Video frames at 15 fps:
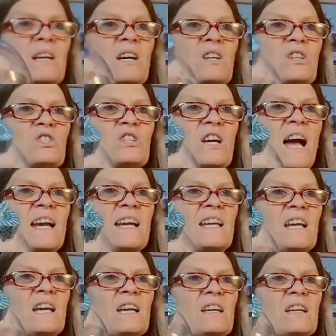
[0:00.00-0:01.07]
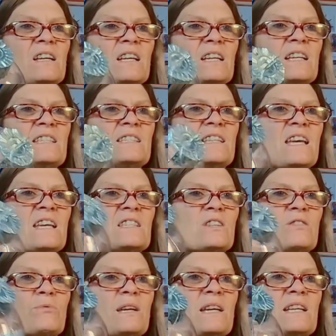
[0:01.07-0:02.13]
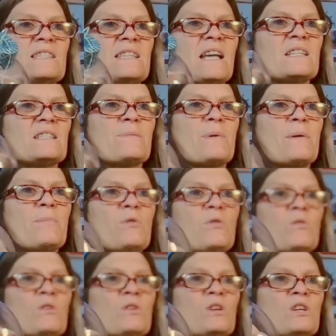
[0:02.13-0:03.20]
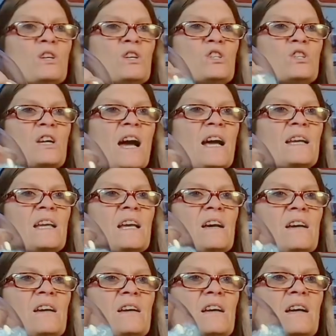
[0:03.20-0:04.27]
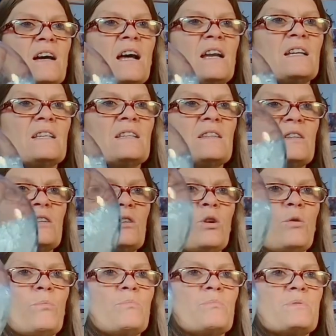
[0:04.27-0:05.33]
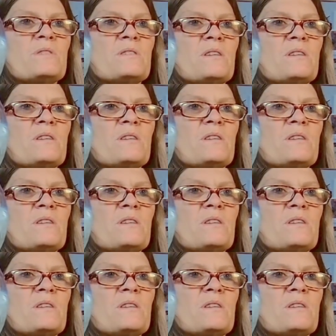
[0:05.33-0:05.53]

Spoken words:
shinier. Can you see? So that we can tell it's a bit more shinier, and the clumps